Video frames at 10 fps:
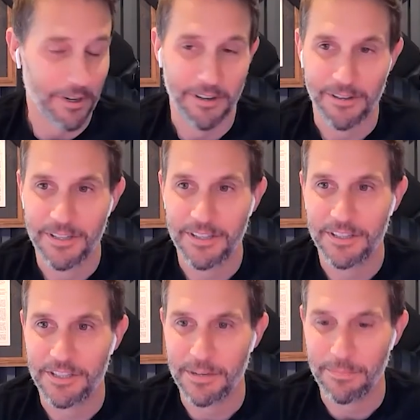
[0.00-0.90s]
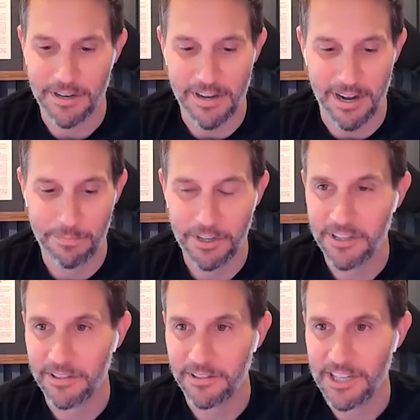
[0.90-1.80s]
Well, Jim, I, am going
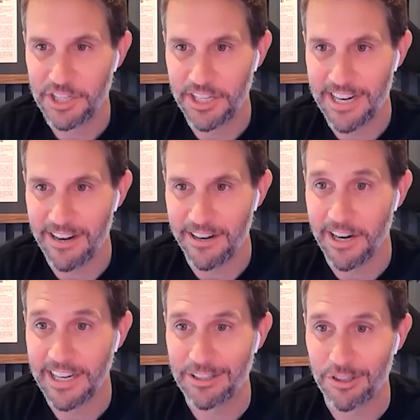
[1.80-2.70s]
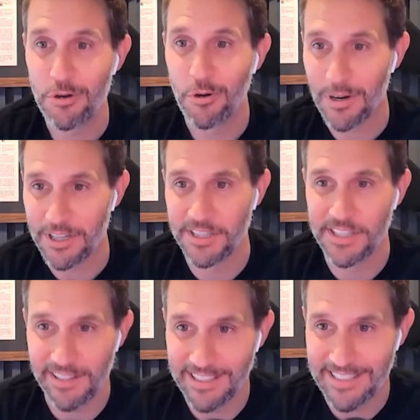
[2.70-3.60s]
to let you get out of here. I got two questions
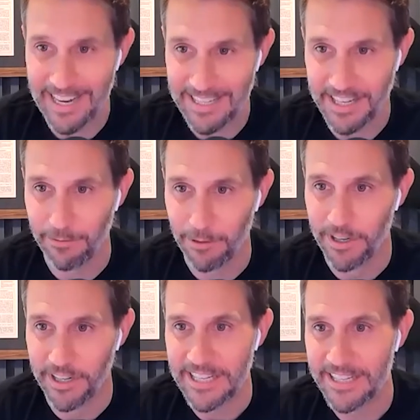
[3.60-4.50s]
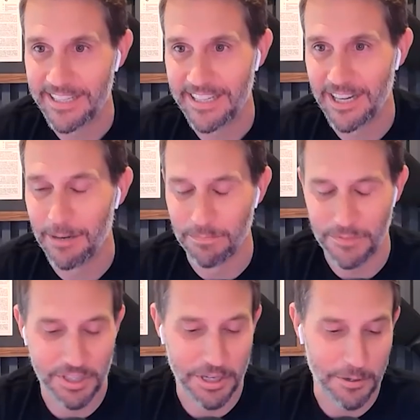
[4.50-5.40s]
I like to ask everybody. Sure. Um,
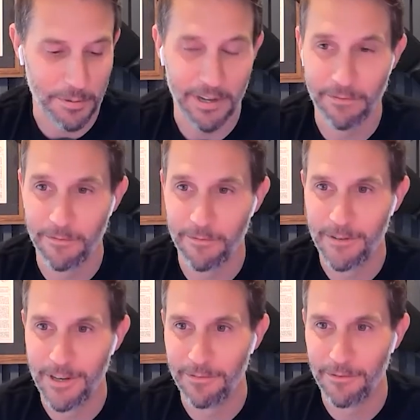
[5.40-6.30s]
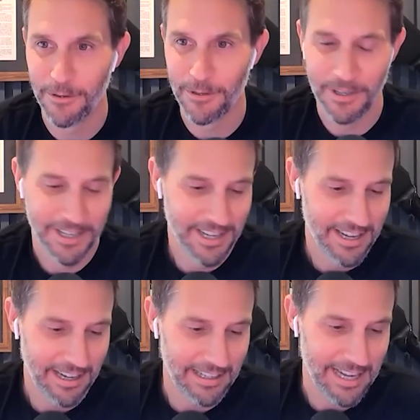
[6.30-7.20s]
so if if you'll
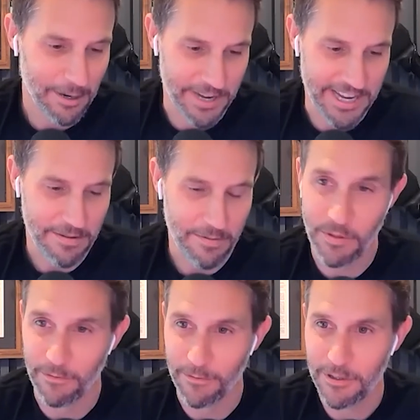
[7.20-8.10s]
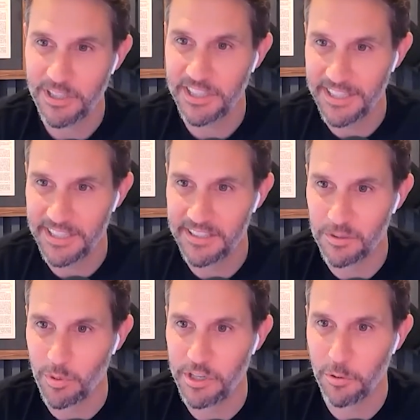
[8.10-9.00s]
allow me. The first
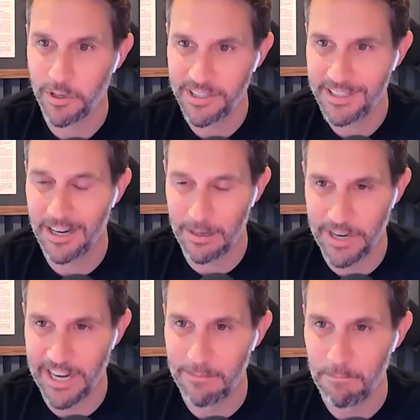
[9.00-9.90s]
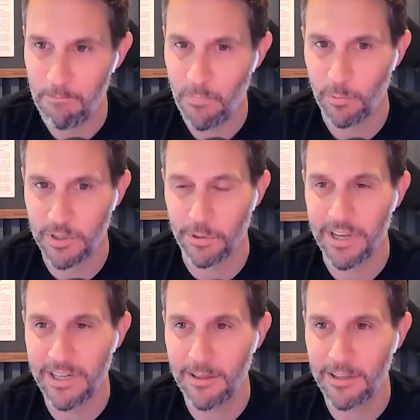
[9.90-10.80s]
is when you were in combat, was there
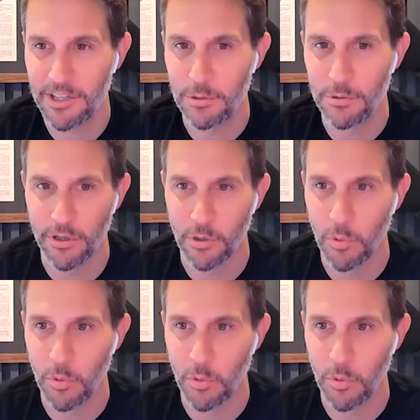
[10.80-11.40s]
anything that you took